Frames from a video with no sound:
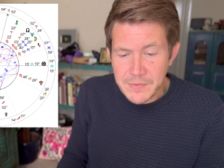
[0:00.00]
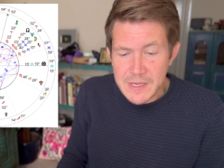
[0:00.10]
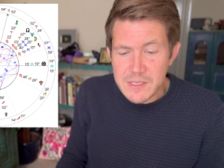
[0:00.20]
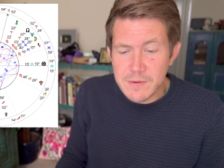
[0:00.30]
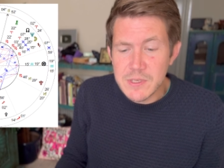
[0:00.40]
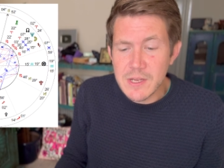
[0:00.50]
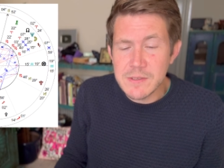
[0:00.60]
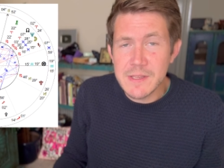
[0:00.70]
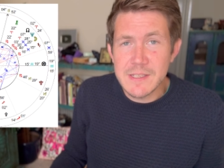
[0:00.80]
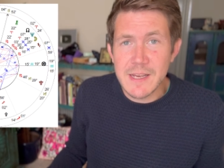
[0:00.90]
So in terms
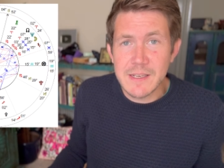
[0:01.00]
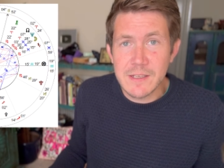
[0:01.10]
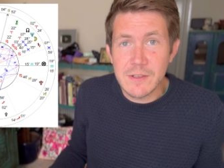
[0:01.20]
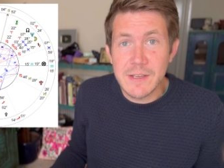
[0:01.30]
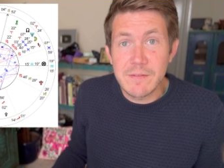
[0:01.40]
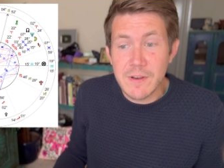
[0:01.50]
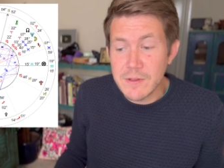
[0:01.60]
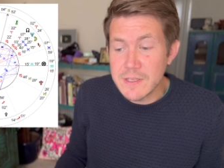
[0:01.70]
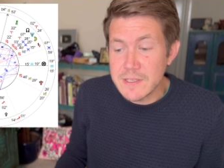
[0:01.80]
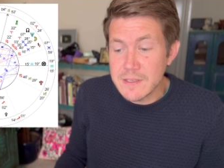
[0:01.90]
of the technical info,
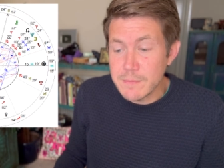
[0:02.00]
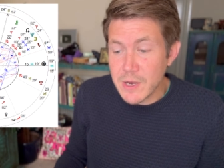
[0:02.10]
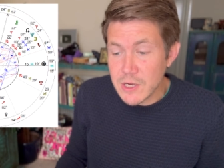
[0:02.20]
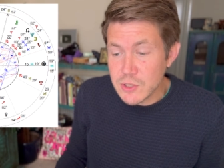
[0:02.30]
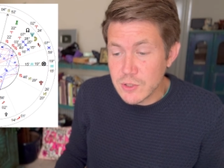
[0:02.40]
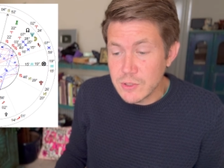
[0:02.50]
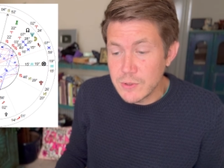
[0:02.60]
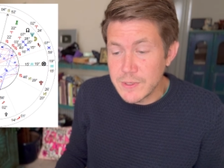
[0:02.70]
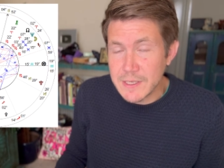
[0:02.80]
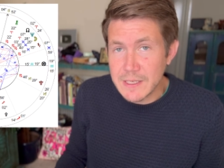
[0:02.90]
this is a partial
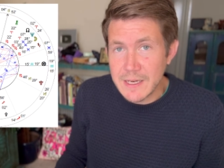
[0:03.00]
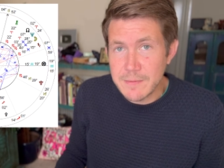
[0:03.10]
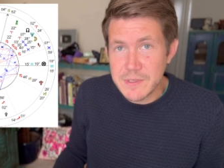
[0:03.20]
lunar eclipse.